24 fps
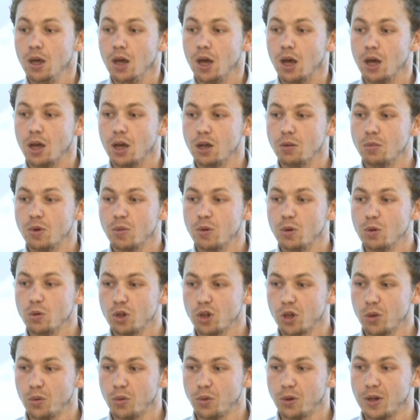And we
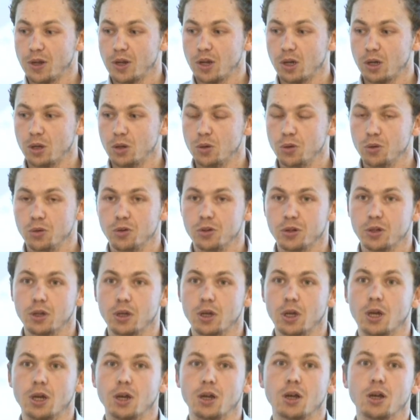also want to include
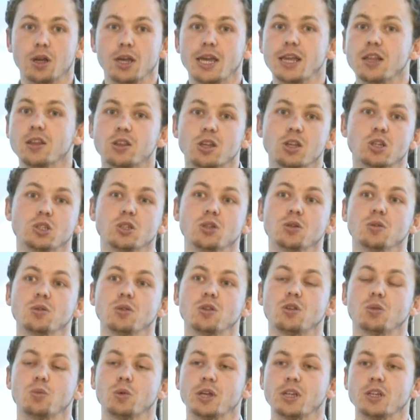
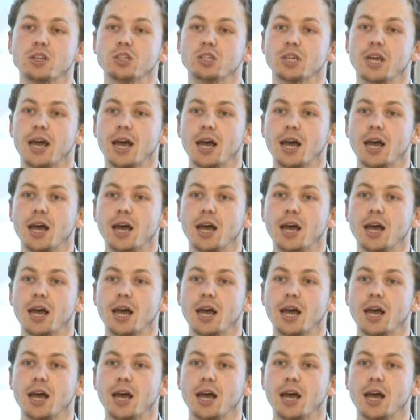institutes which